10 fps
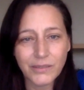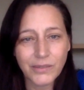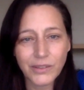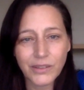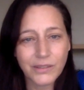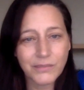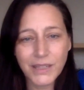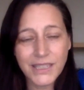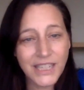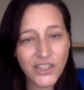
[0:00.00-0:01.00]
for
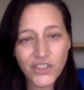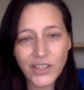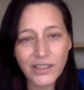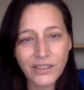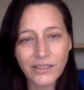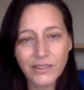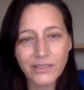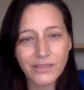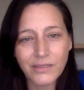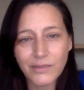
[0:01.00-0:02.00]
addictions,
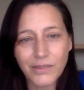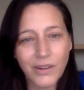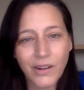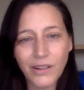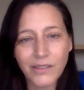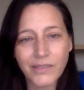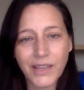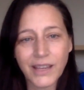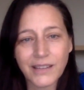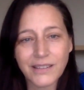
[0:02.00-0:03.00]
for all of
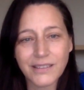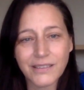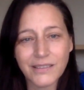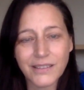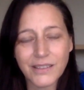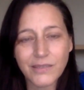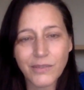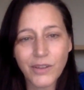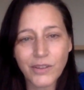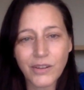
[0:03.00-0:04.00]
that.
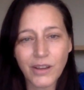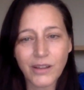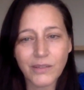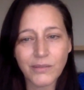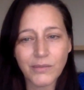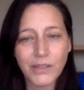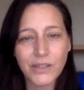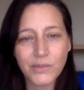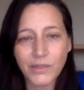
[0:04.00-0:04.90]
Father God, we just